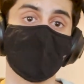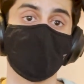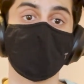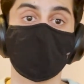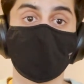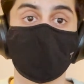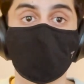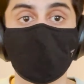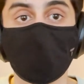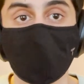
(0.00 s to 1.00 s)
what they can
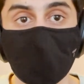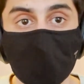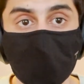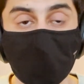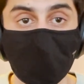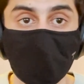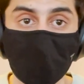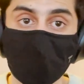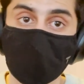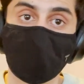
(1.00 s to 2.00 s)
do is
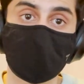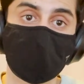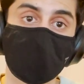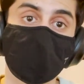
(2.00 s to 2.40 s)
charge